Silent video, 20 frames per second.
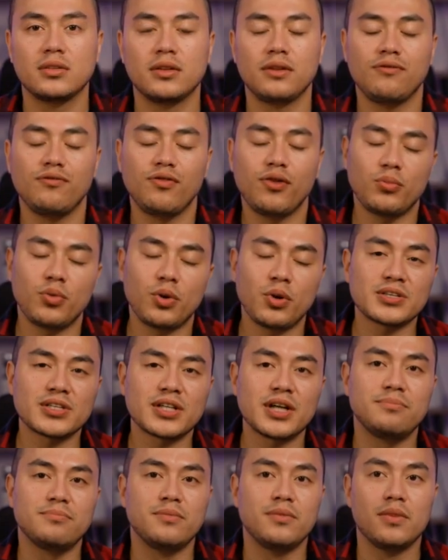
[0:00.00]
If it
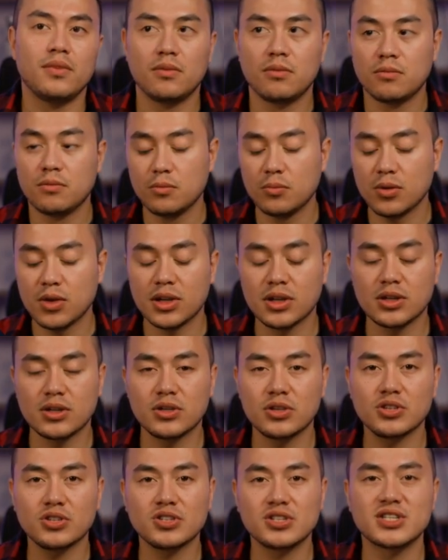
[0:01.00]
blows up,
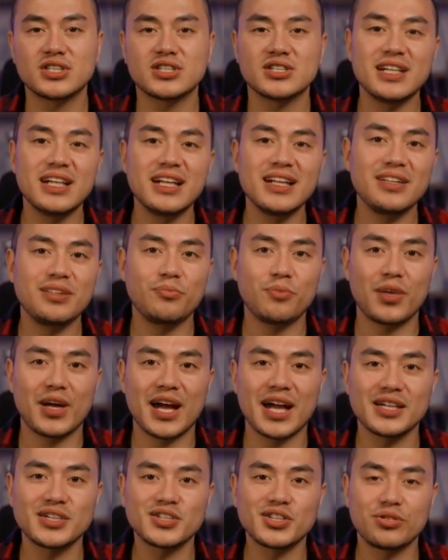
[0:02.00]
well, you just delete the
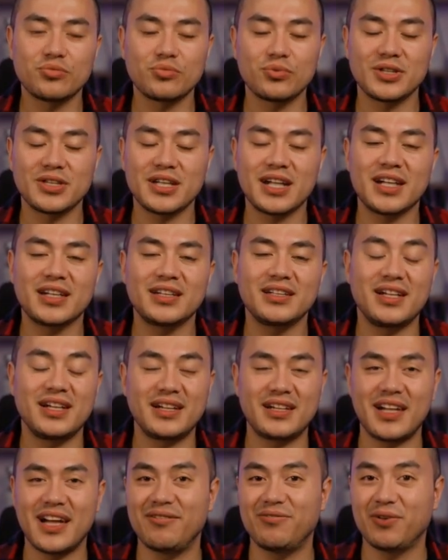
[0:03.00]
branch and pretend
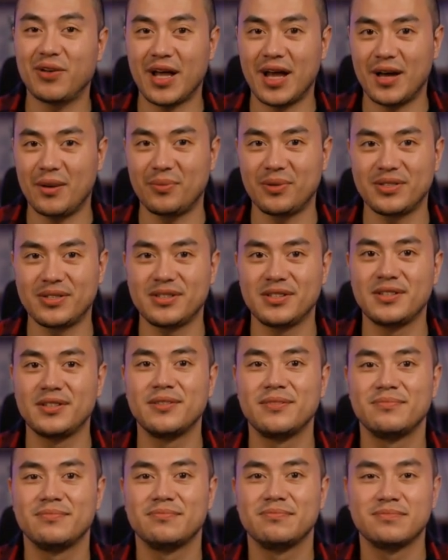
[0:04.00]
it never happened.
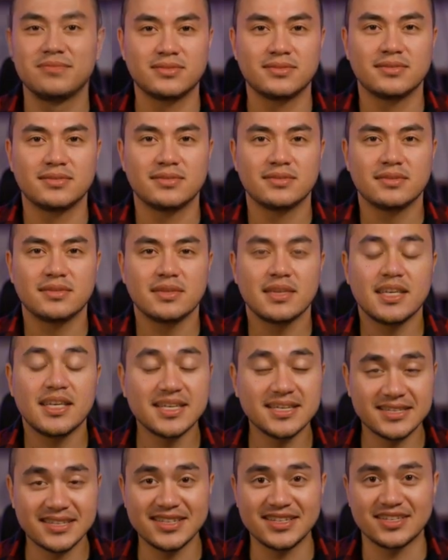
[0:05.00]

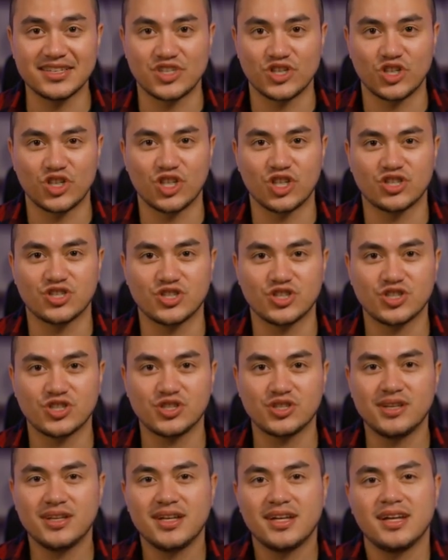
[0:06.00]
Git doesn't judge.
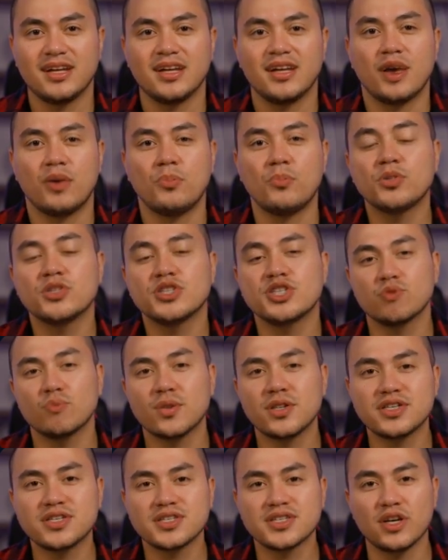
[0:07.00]
A push is
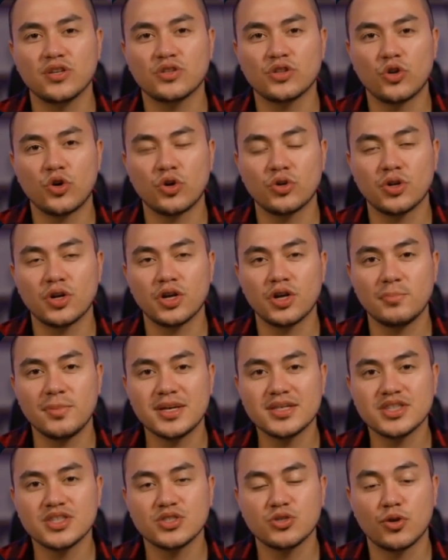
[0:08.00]
when you send your local
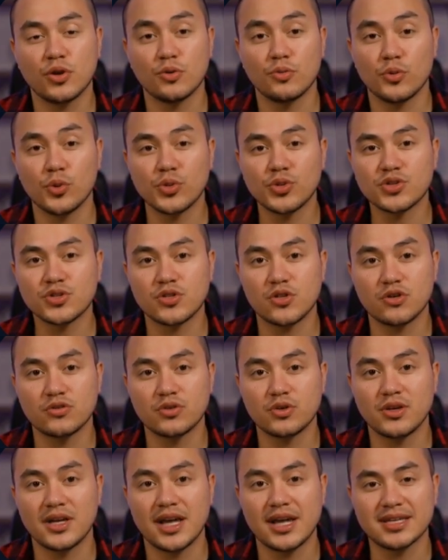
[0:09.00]
commits to a remote
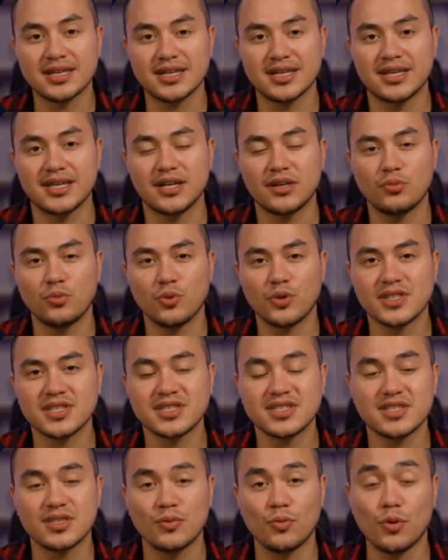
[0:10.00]
server like GitHub, which
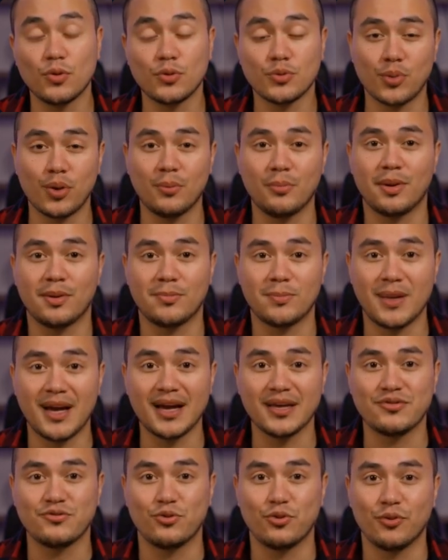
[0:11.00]
is the most popular
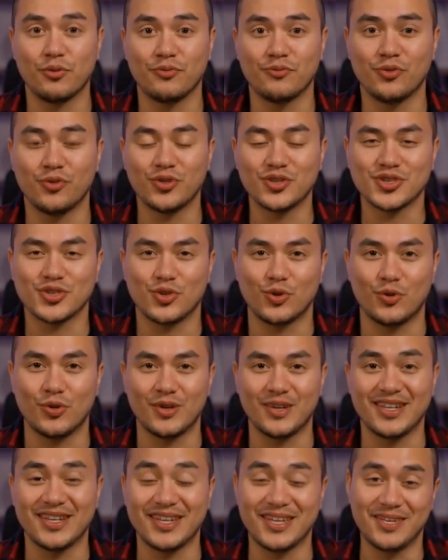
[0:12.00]
platform for
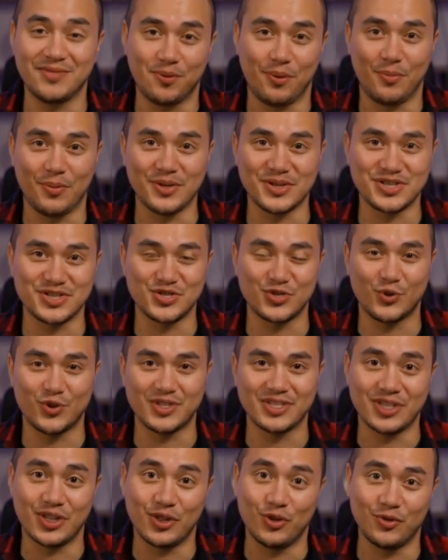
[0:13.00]
storing Git
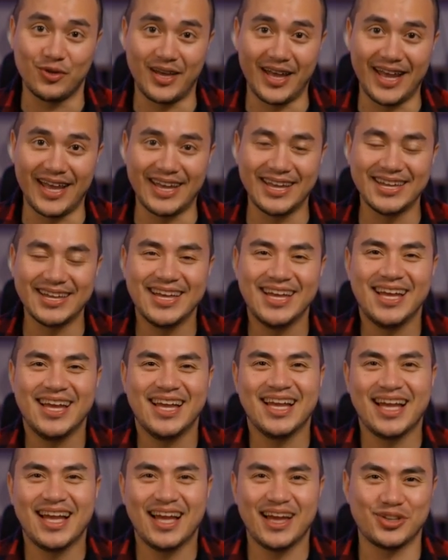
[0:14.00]
repositories online.
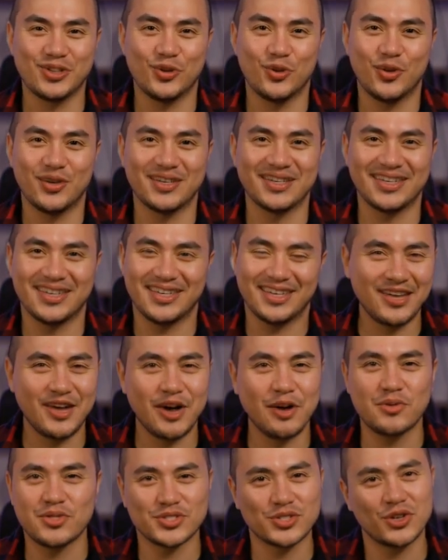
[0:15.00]
And look,
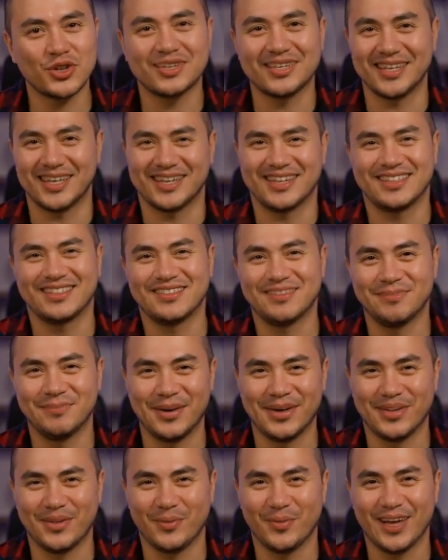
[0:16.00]
GitHub is not Git,
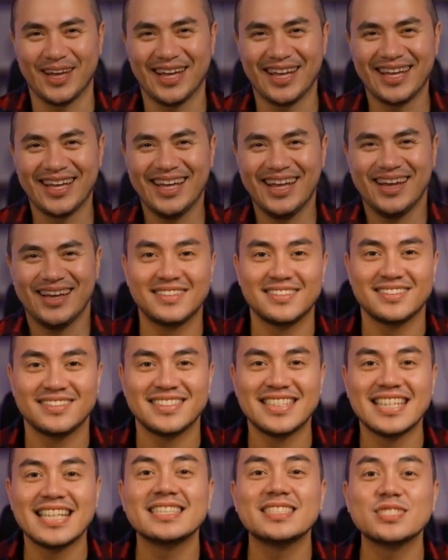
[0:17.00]
by the way.
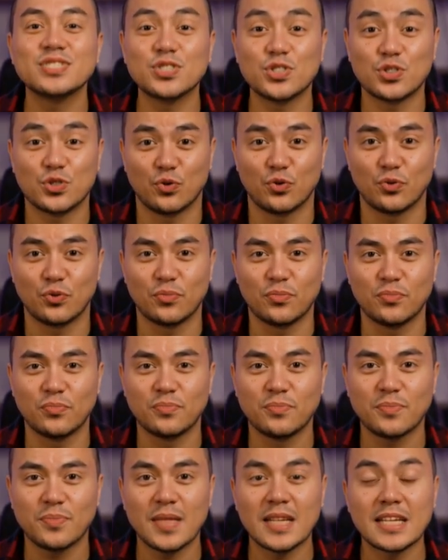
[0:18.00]
Git is the tool.
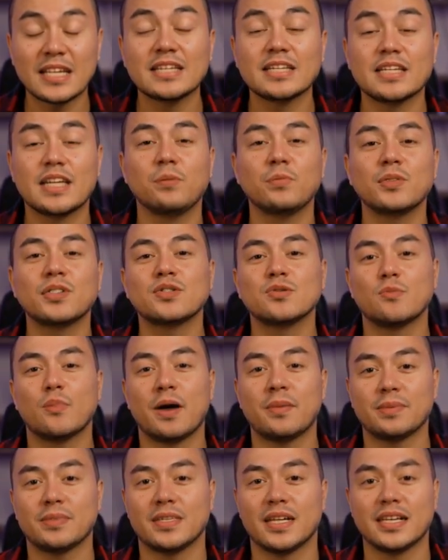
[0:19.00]
GitHub is the
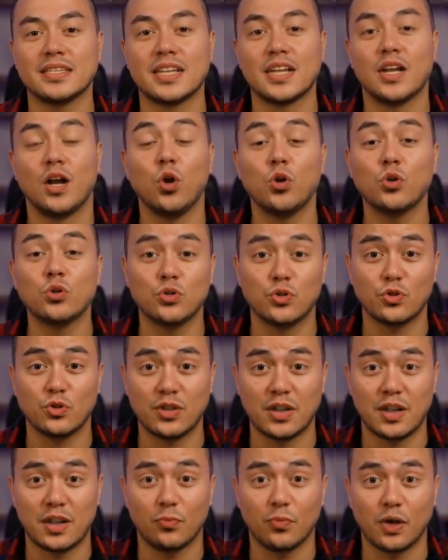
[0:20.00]
website that hosts your
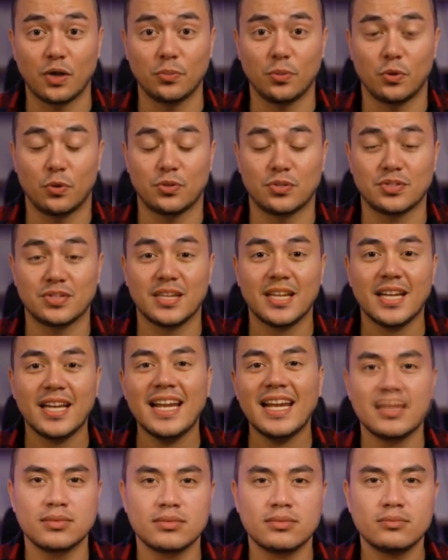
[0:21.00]
Git repos.
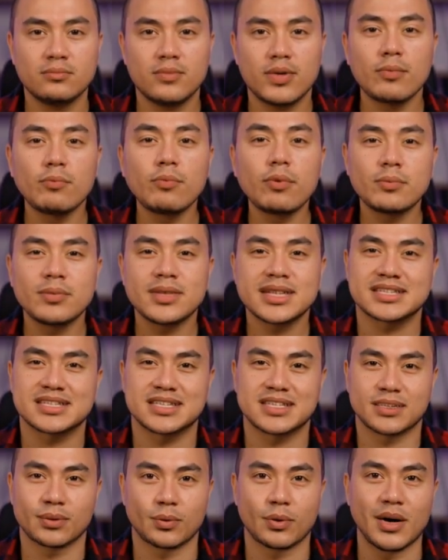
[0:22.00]
People mix
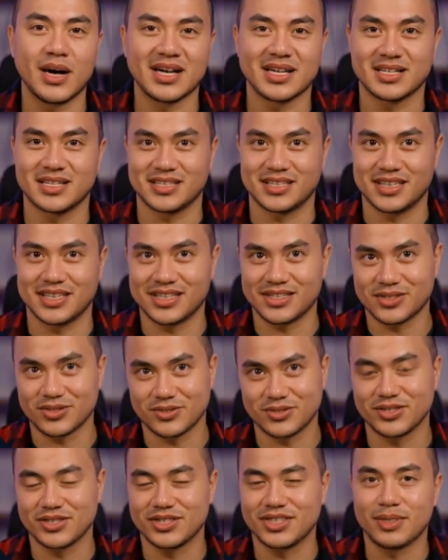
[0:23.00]
these up constantly, so
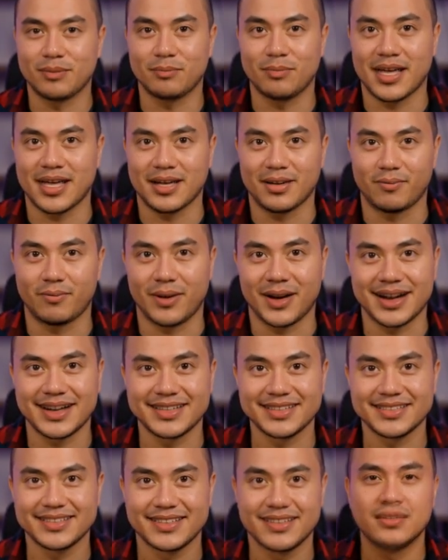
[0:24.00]
just keep that in
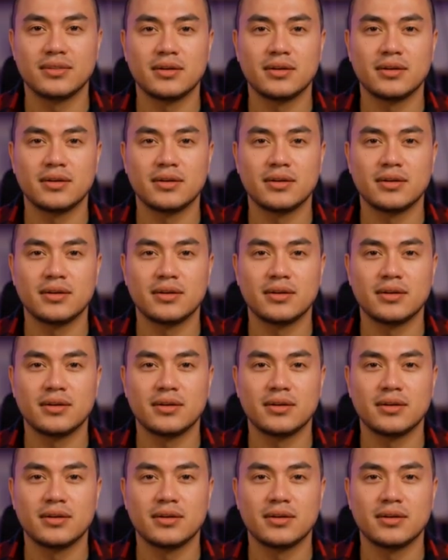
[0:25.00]
mind.